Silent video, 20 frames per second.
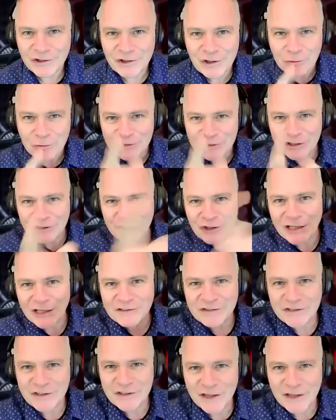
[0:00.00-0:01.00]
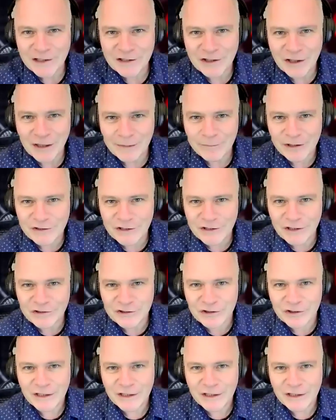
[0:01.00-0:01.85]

You did not see that coming, did